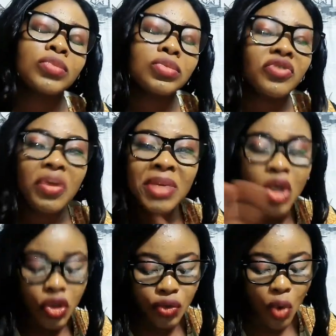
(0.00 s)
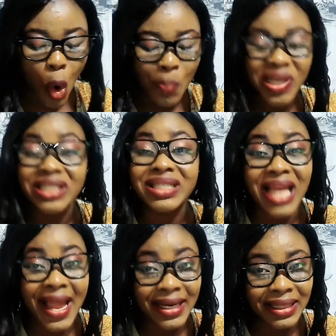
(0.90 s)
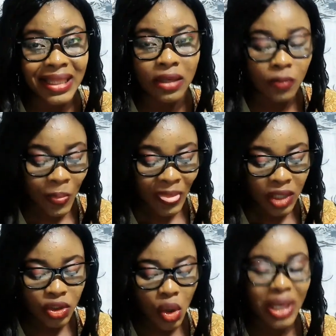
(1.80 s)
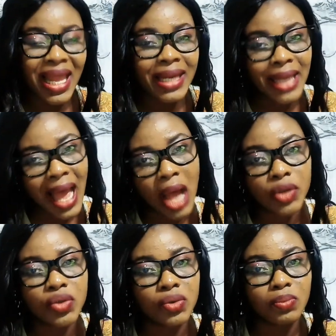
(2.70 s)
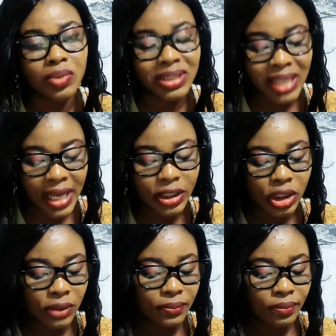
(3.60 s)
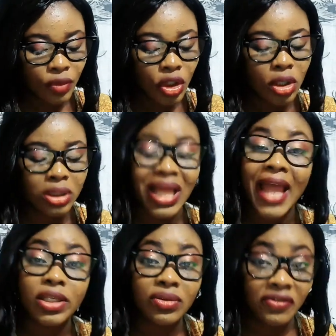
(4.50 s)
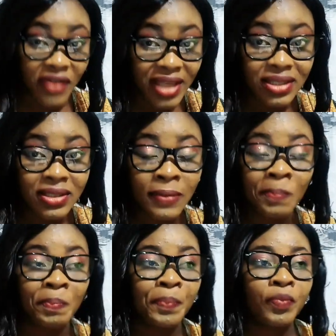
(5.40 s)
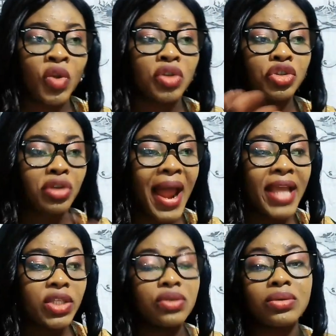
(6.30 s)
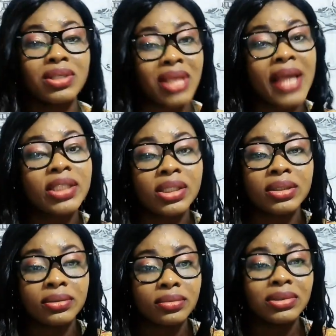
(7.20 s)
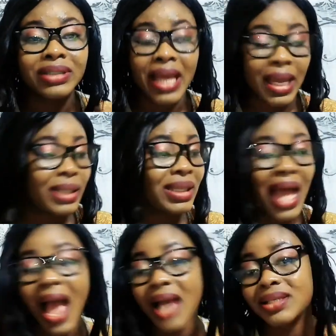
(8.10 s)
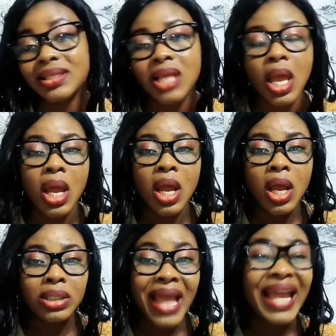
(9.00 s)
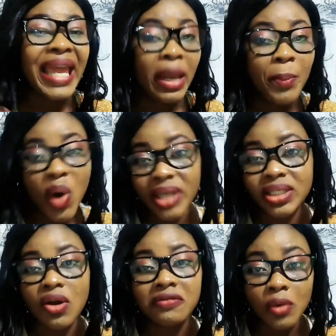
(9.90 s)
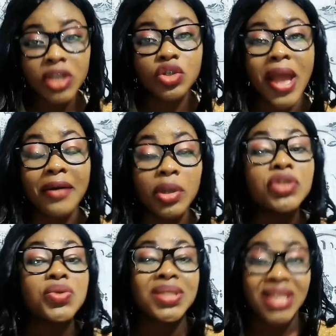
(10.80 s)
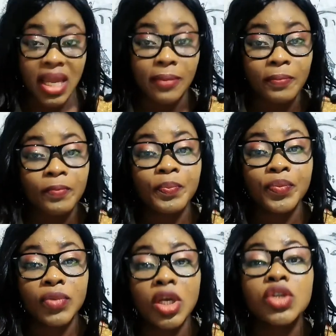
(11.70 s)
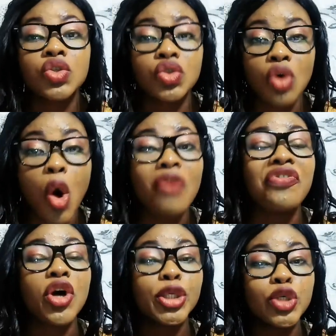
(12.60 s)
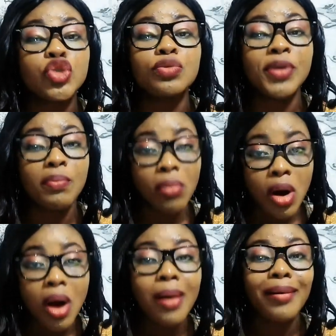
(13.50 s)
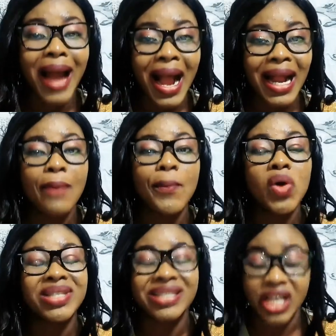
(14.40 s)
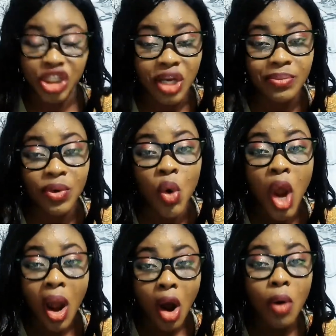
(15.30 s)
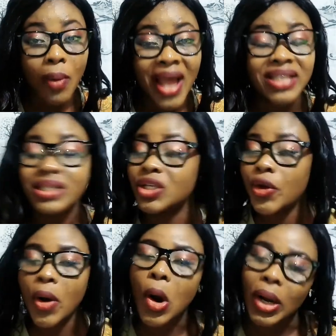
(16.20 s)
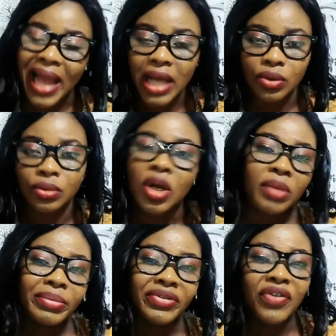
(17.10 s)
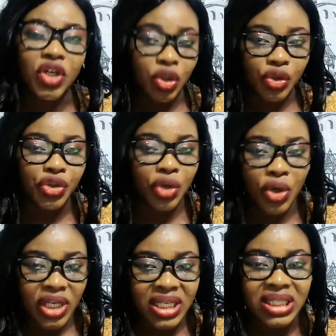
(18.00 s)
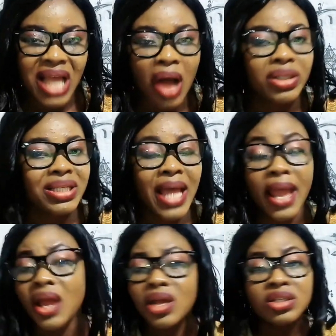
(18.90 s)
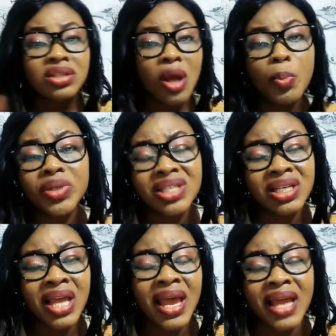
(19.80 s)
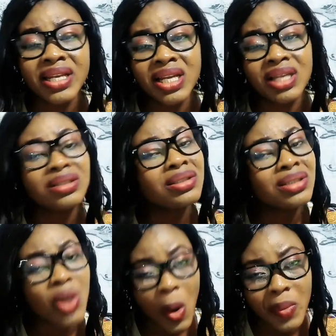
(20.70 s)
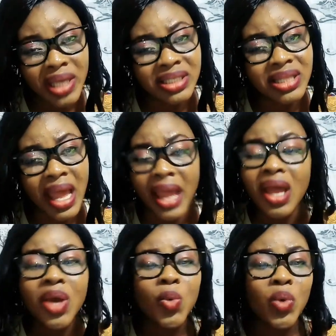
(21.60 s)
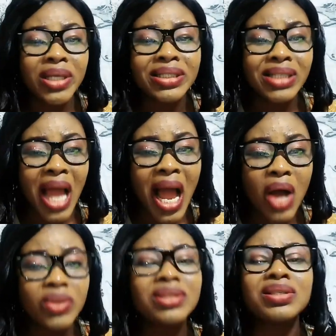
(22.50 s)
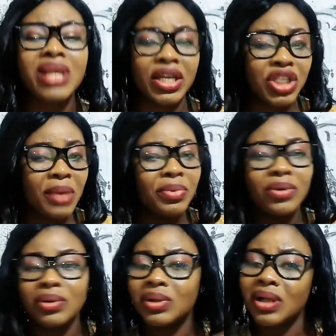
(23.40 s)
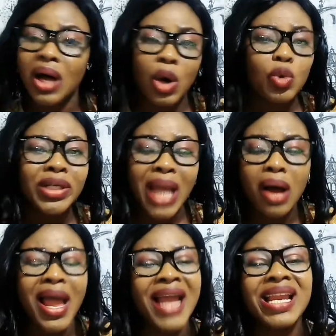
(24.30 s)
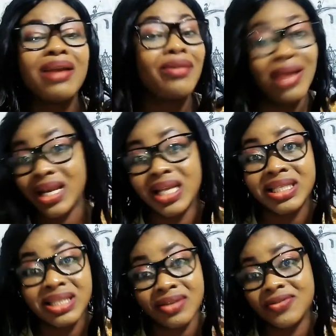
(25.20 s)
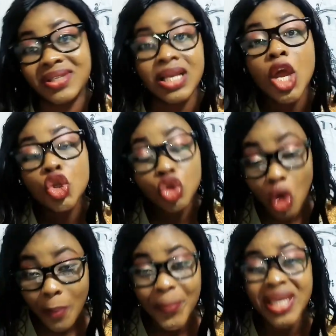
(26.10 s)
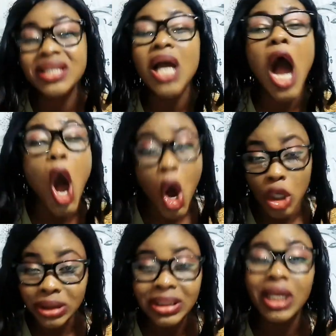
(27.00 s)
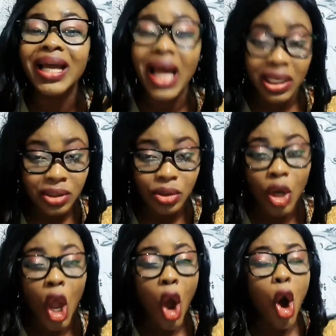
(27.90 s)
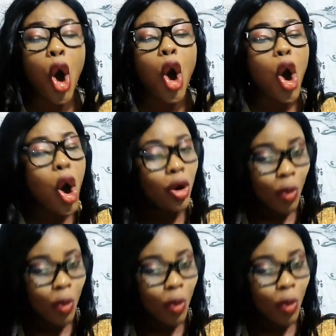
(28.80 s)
for me not to omit anything. So learn how to search your title first. Try to search the tags, the key points of what you are going to say, so for you to be more rank more searchable on YT or Google before you throw it out there. Stop putting any comments there without searchable or without any relatives topic on Google or on